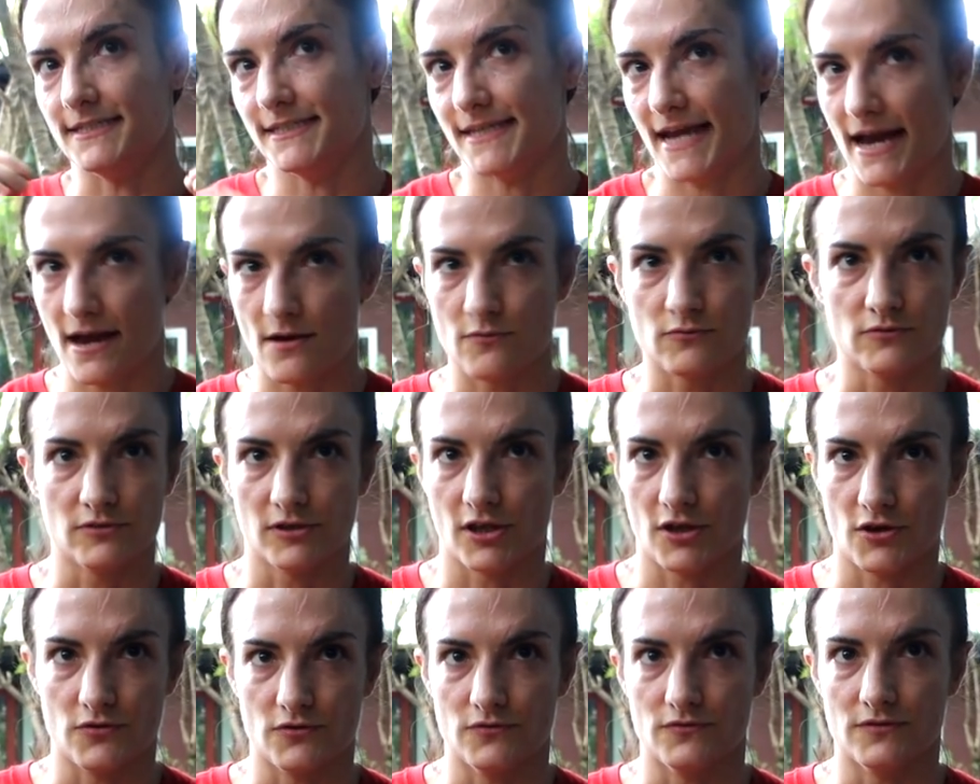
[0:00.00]

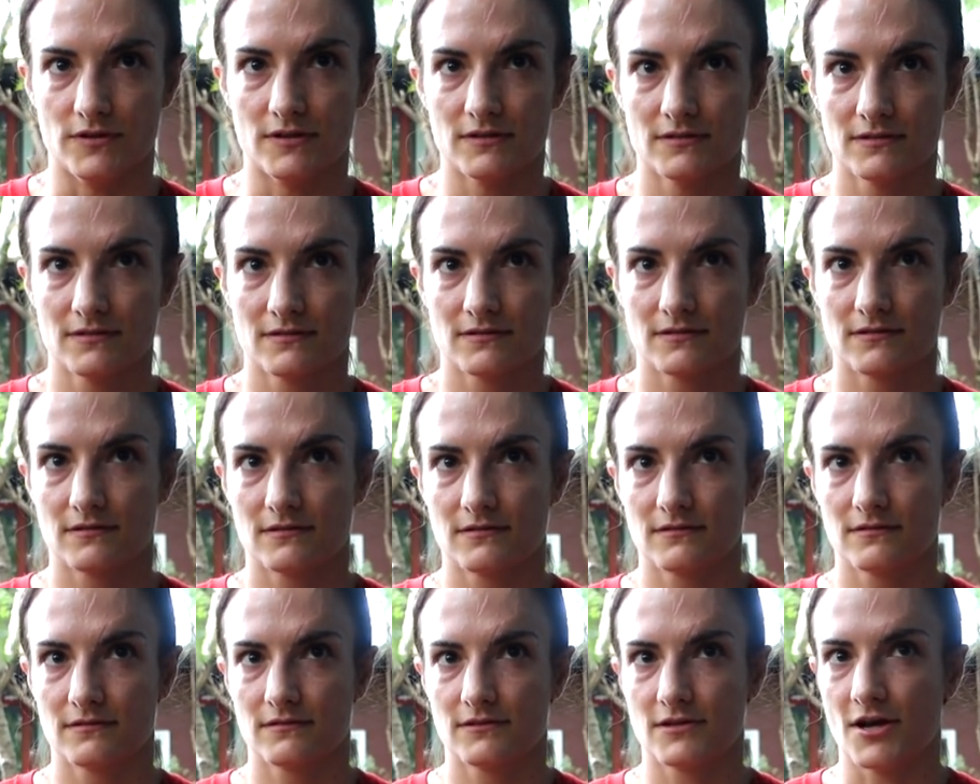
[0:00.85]
download
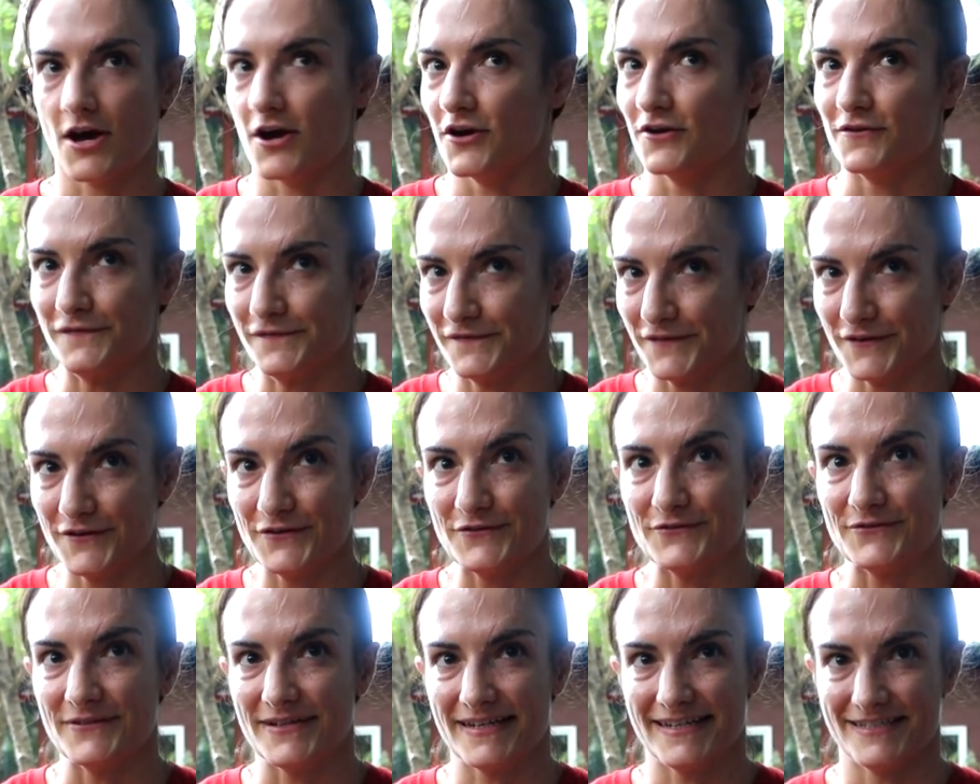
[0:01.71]
kung
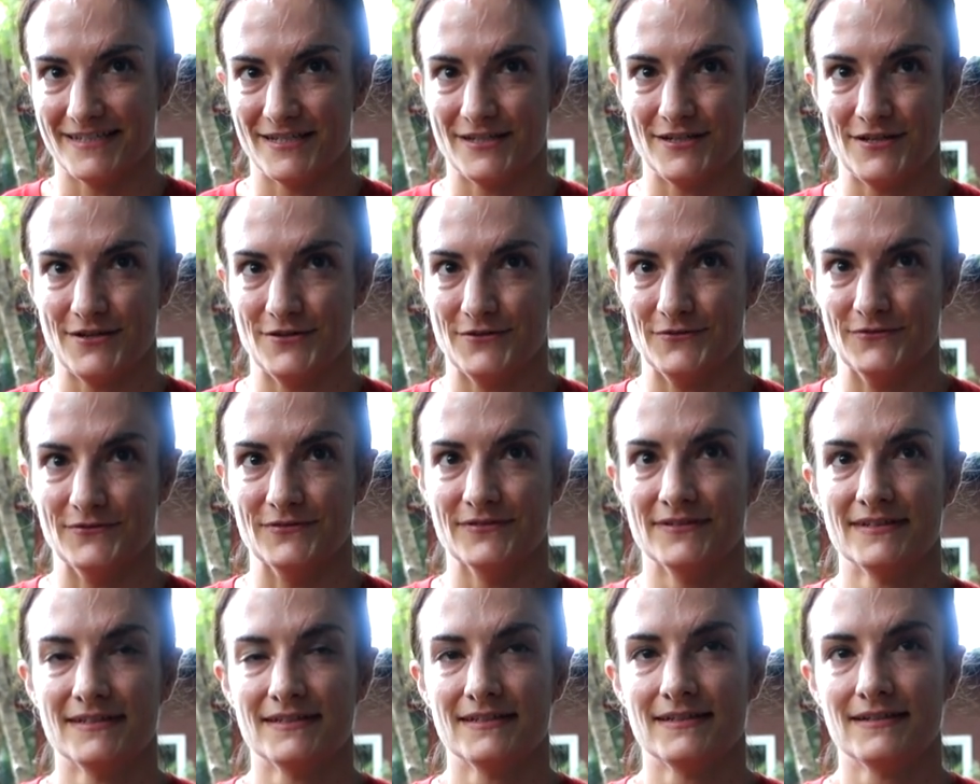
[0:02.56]
fu into you.
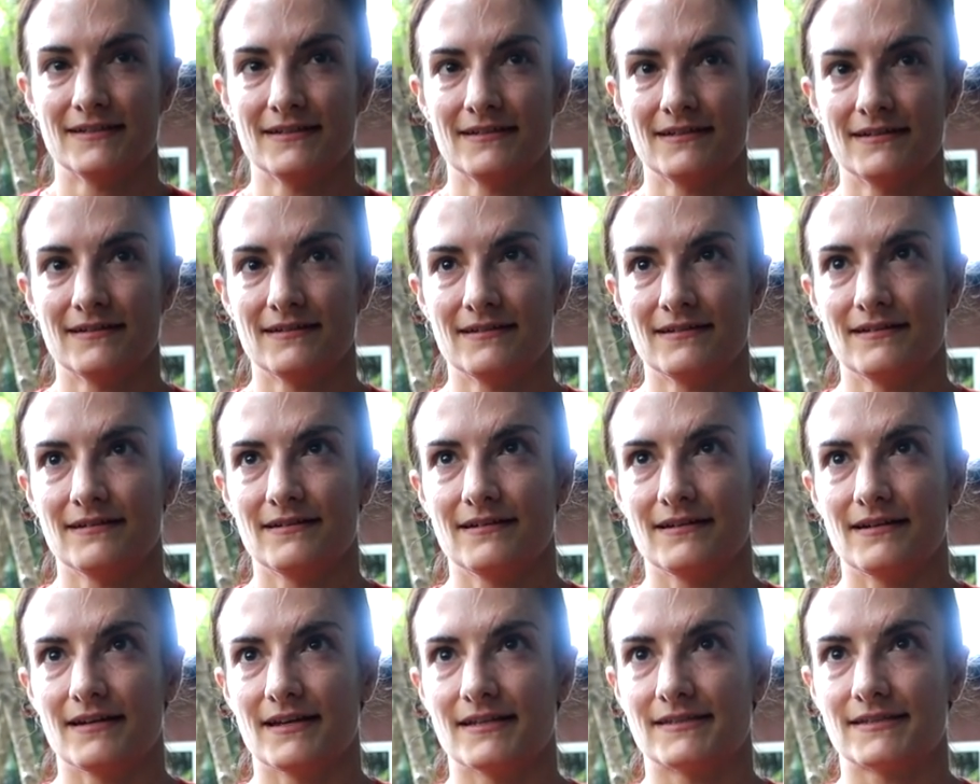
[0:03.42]
Mm.
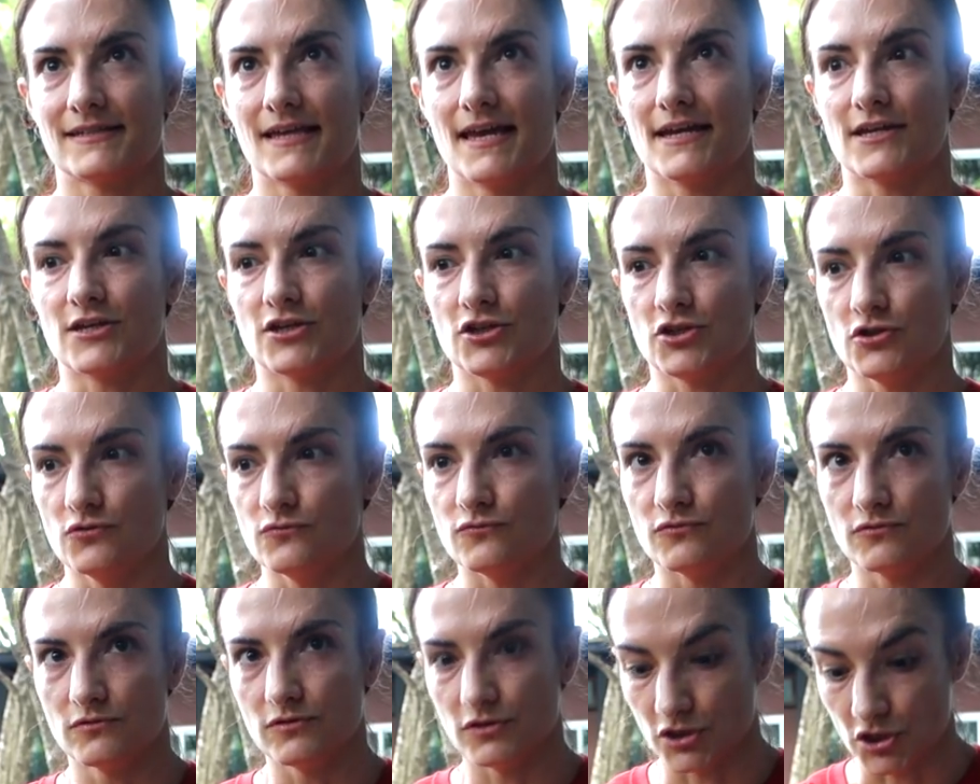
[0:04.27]
It's like you
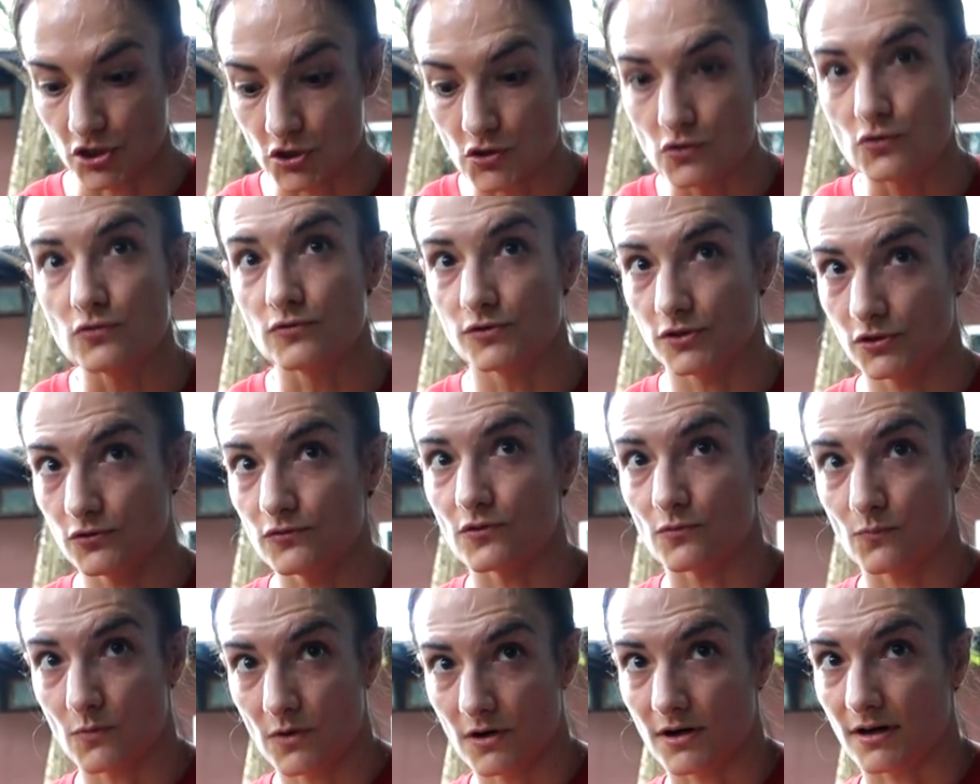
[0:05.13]
you do
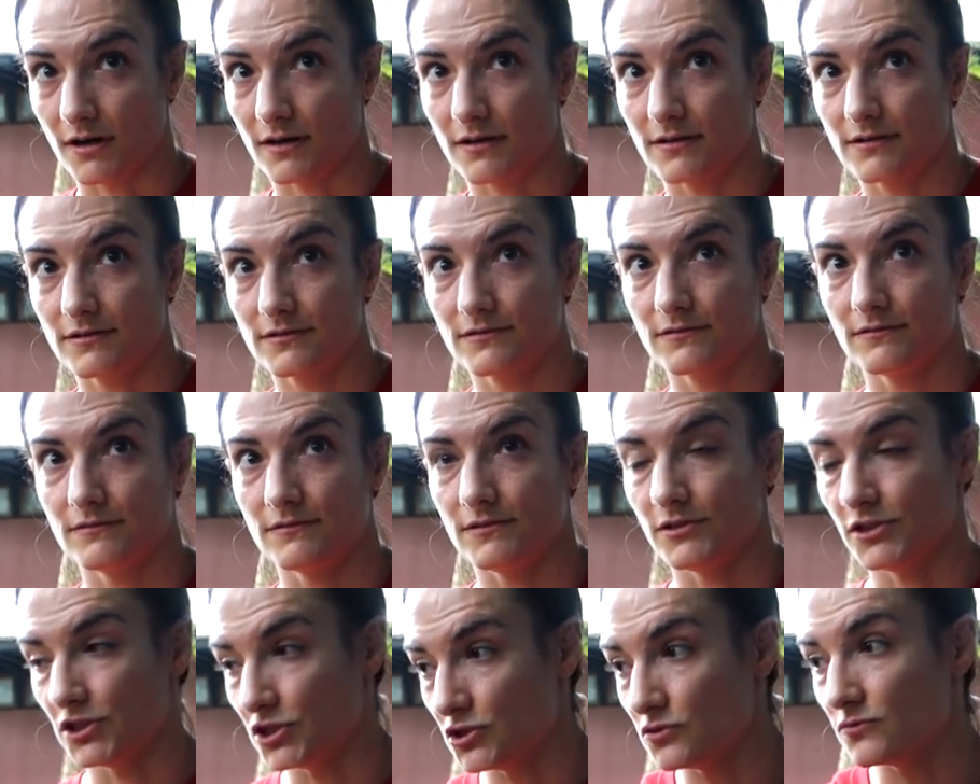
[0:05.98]
the work.
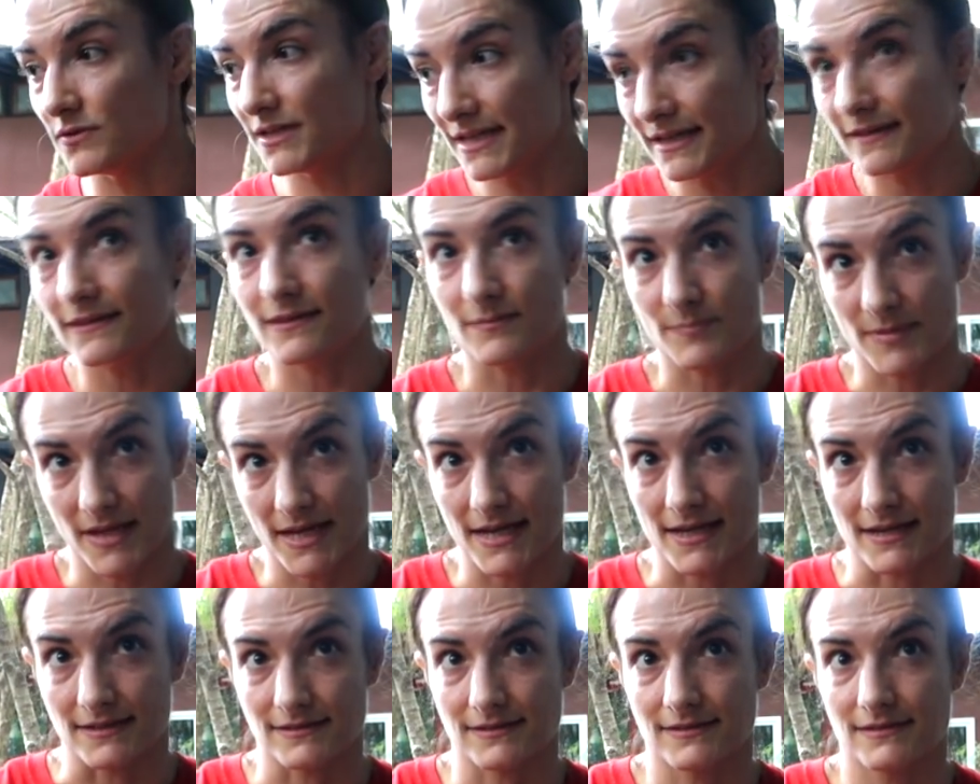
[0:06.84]
You mm. eat the
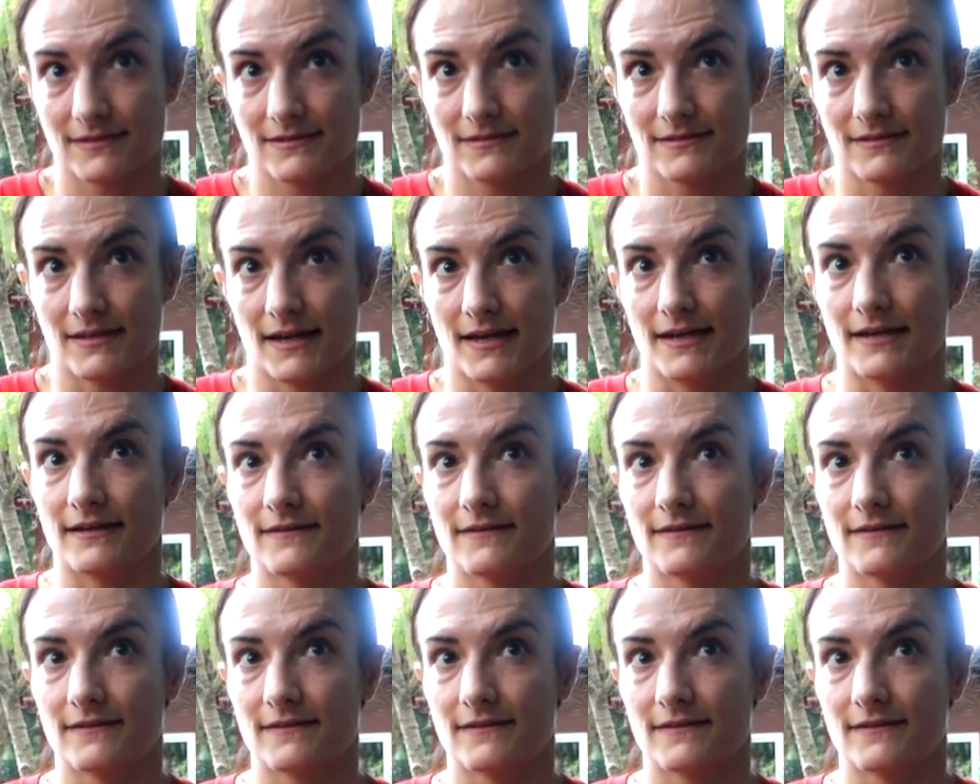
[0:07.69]
plants. Like